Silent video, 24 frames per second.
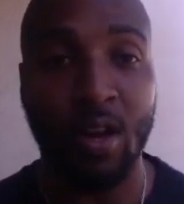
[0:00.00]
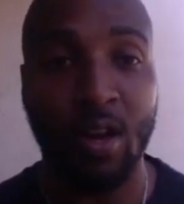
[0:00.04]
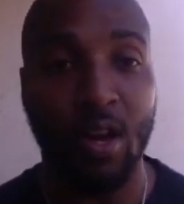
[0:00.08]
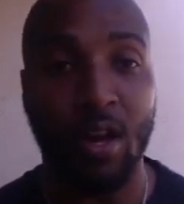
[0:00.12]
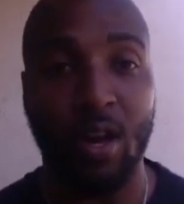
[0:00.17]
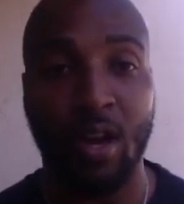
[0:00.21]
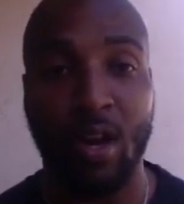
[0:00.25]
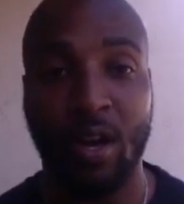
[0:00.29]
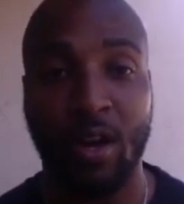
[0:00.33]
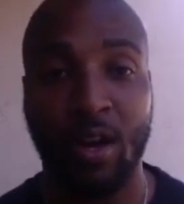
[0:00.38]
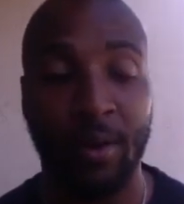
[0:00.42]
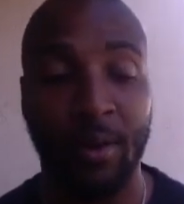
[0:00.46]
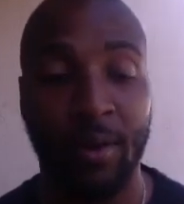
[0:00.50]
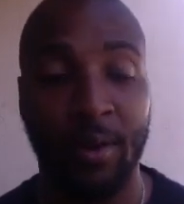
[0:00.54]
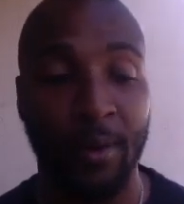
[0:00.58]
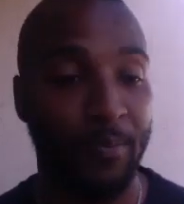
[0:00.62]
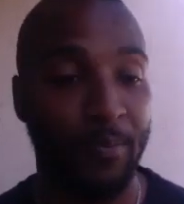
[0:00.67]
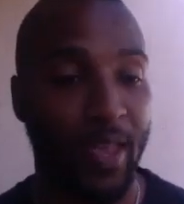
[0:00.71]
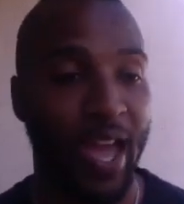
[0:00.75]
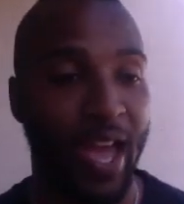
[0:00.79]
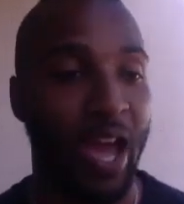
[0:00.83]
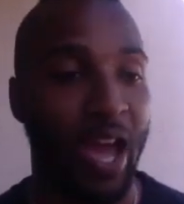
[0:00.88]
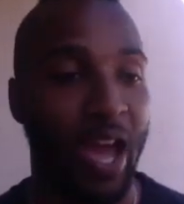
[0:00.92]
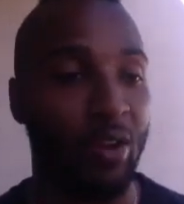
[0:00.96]

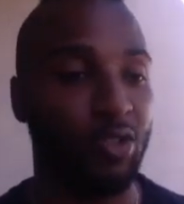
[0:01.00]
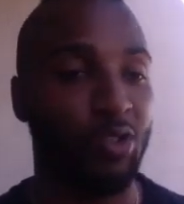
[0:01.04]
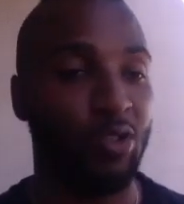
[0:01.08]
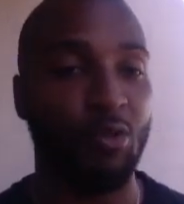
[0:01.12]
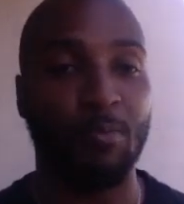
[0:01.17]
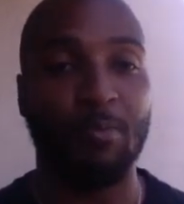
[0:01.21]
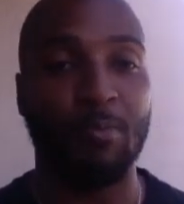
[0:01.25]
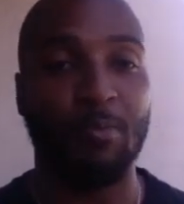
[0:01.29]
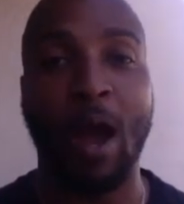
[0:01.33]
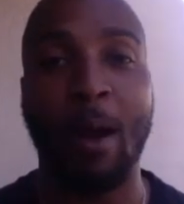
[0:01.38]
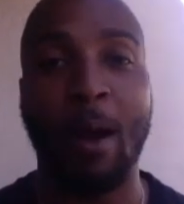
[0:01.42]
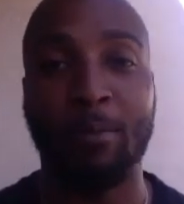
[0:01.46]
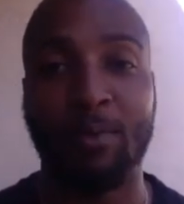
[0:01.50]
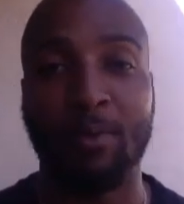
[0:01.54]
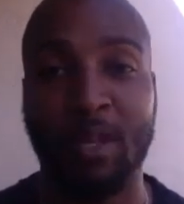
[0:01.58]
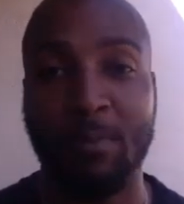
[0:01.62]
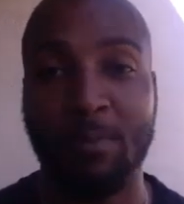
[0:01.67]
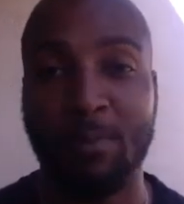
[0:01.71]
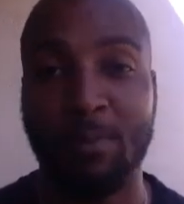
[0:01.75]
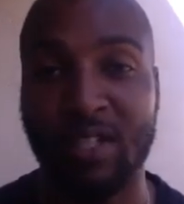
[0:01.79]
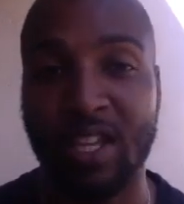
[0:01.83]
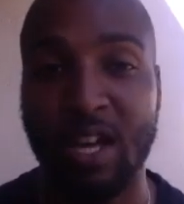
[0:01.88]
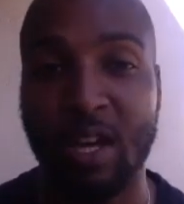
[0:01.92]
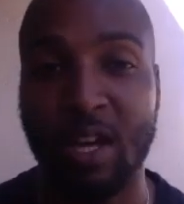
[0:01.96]
how to properly
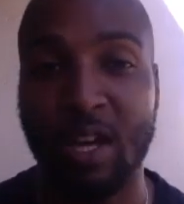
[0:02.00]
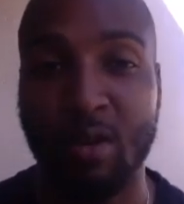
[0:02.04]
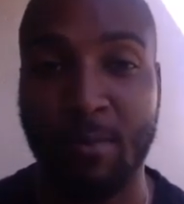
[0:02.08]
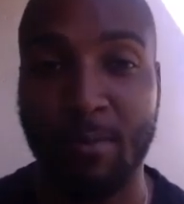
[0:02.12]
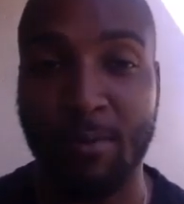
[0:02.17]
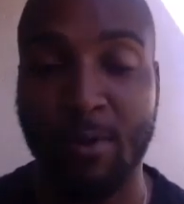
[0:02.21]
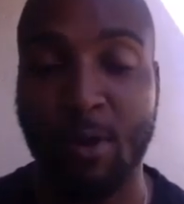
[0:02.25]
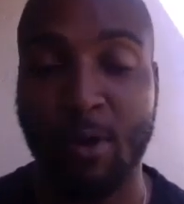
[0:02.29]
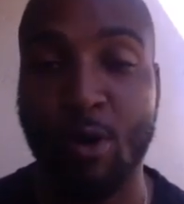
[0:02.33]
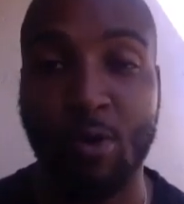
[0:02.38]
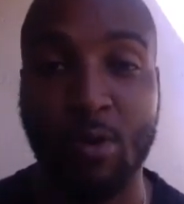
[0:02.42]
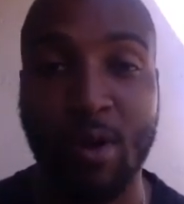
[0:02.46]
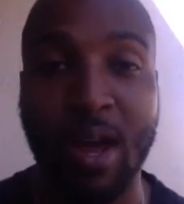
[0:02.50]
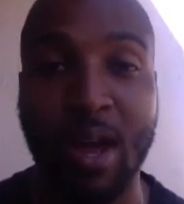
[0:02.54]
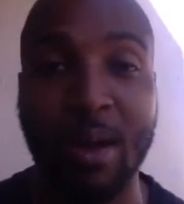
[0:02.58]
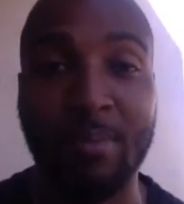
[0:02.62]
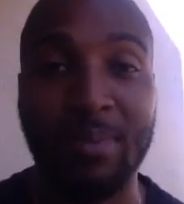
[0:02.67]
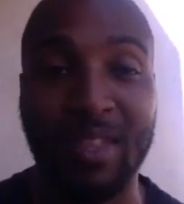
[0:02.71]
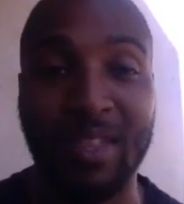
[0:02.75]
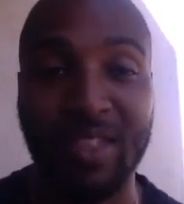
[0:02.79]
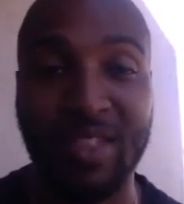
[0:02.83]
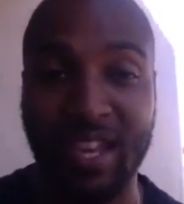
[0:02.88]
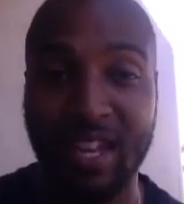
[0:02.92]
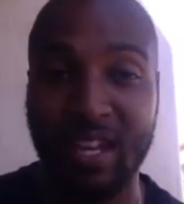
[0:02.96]
put together a program
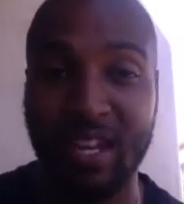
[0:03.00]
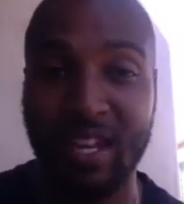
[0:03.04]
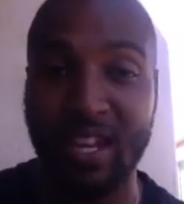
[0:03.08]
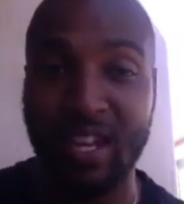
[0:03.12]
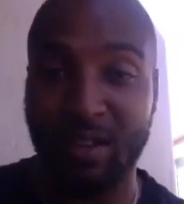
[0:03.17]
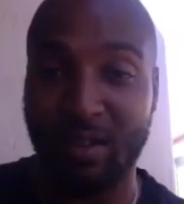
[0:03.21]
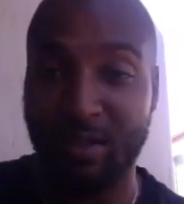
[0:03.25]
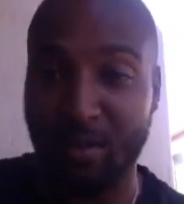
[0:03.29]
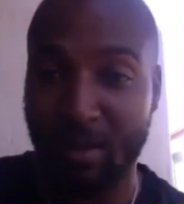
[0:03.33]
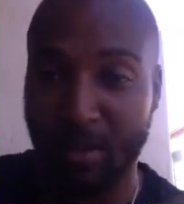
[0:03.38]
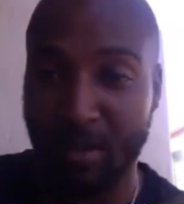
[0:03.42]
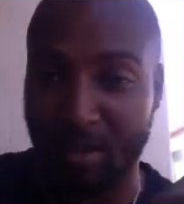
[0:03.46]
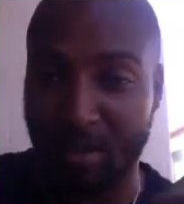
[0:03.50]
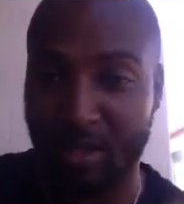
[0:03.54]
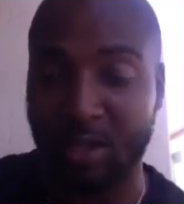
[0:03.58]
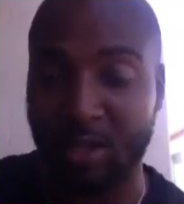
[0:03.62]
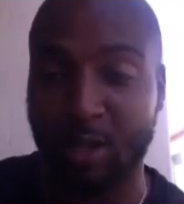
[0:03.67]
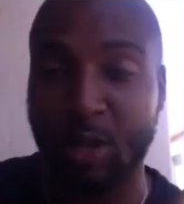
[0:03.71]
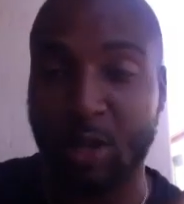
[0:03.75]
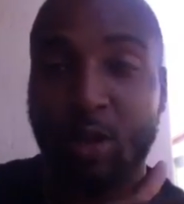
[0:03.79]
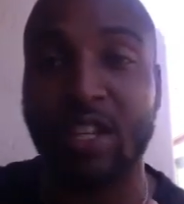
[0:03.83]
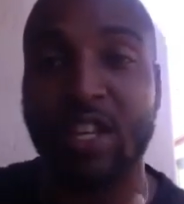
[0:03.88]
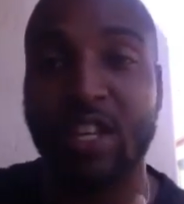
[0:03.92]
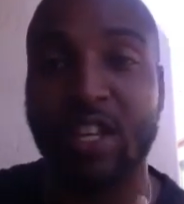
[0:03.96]
that they can
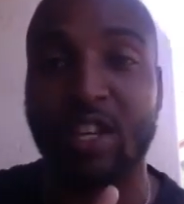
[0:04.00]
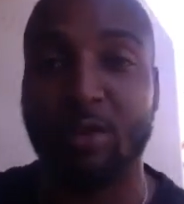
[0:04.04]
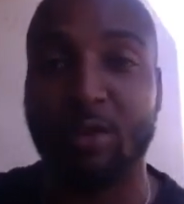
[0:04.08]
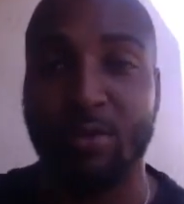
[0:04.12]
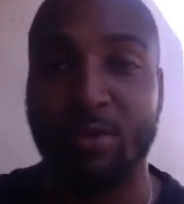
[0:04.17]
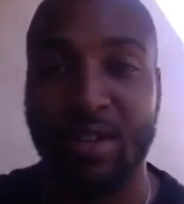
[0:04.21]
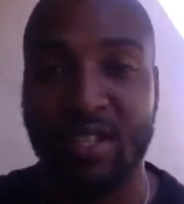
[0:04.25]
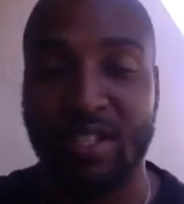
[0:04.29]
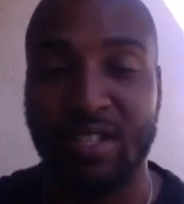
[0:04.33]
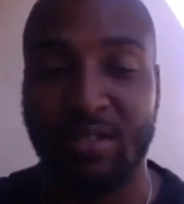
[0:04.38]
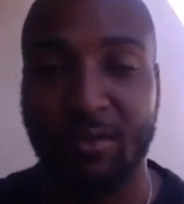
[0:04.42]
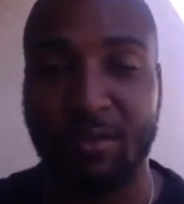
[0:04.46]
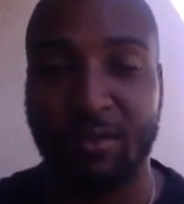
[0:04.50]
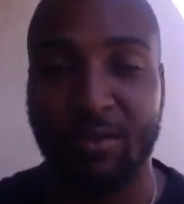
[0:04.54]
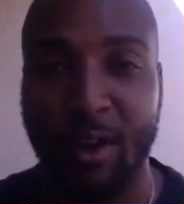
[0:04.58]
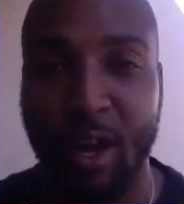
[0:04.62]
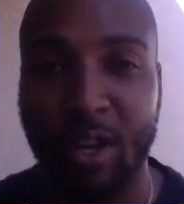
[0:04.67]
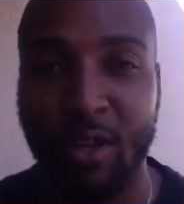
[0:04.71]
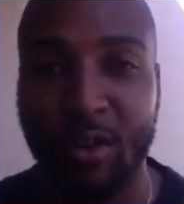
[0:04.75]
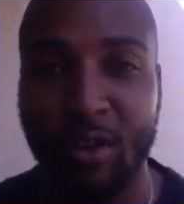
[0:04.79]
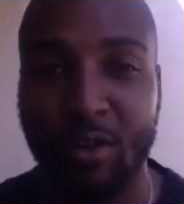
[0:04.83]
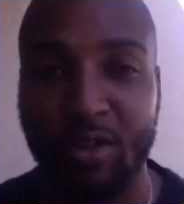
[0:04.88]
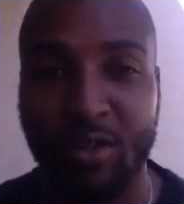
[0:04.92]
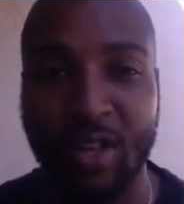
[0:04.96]
slowly increase and
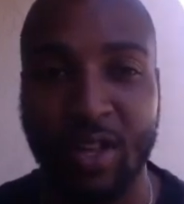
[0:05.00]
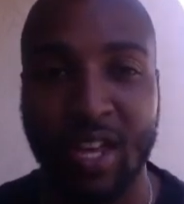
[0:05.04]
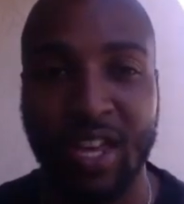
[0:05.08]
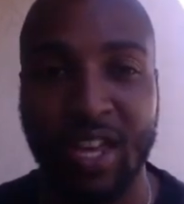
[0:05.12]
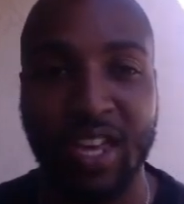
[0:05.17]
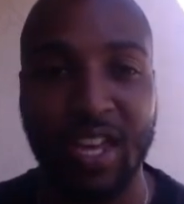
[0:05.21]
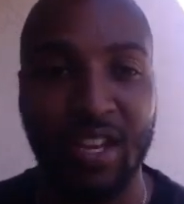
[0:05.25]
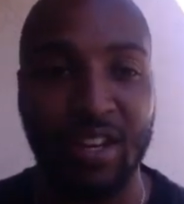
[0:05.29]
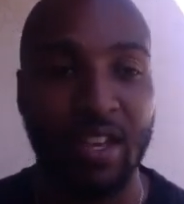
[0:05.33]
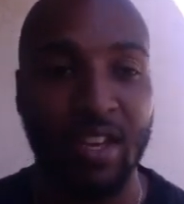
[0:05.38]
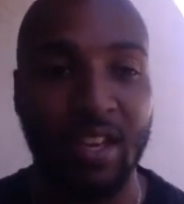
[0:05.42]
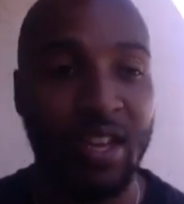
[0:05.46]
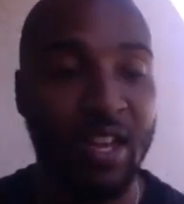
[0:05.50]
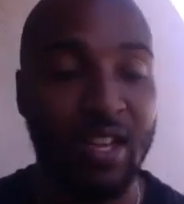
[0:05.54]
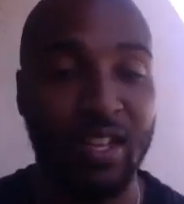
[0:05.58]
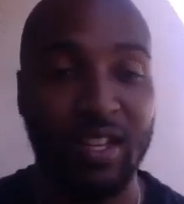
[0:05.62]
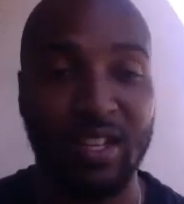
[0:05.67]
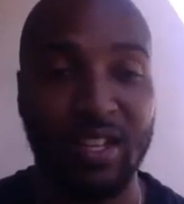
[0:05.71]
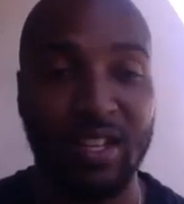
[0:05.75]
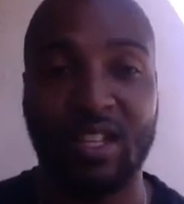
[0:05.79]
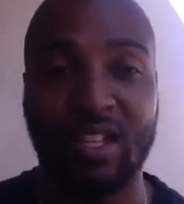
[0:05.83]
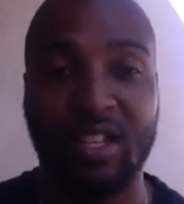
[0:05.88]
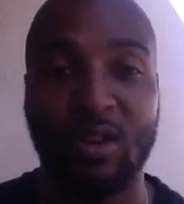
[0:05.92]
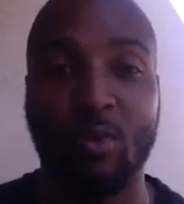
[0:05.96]
follow so they can
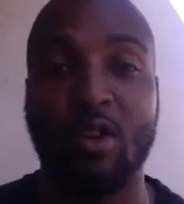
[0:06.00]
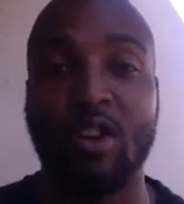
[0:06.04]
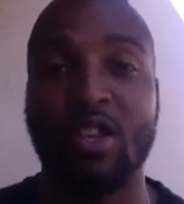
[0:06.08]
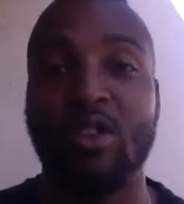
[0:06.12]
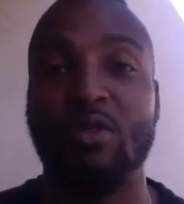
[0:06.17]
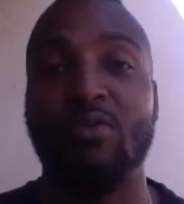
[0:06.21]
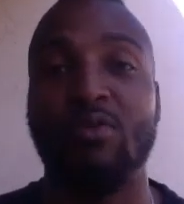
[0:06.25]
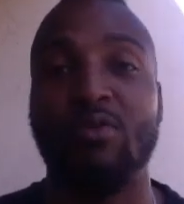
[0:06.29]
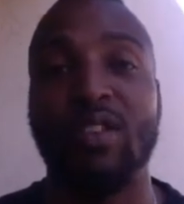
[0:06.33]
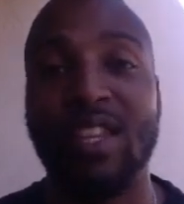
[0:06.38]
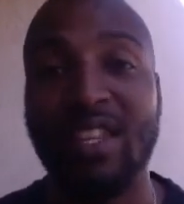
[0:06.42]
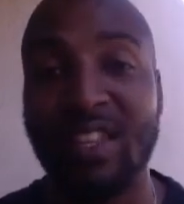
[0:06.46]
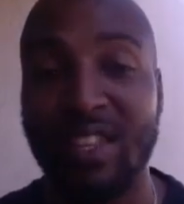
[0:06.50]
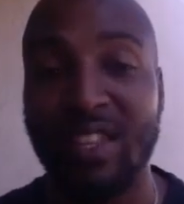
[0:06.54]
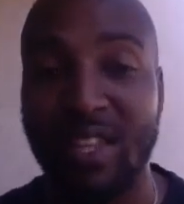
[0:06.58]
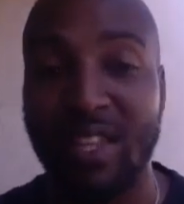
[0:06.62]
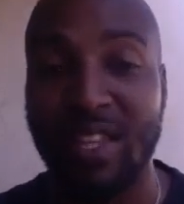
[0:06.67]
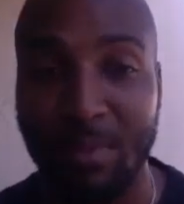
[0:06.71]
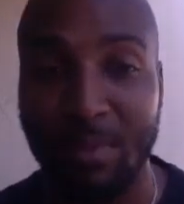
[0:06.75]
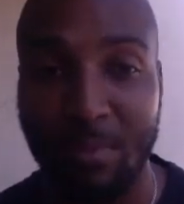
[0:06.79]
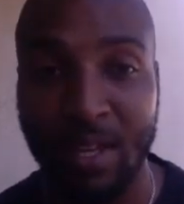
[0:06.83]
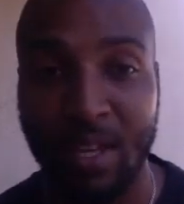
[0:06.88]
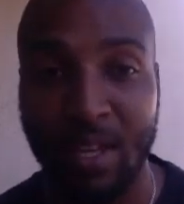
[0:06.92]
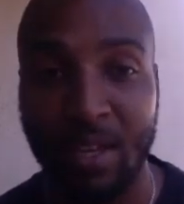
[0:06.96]
get to where you need
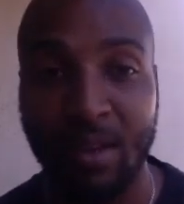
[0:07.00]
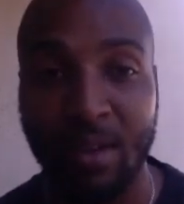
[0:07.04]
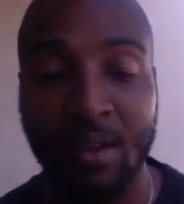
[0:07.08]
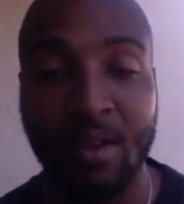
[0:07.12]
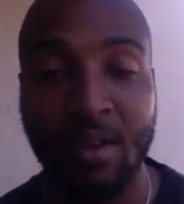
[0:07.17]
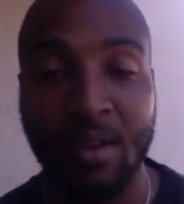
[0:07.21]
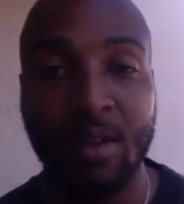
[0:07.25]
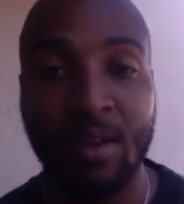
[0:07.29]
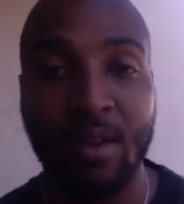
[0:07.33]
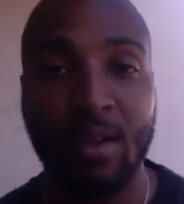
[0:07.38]
them to be.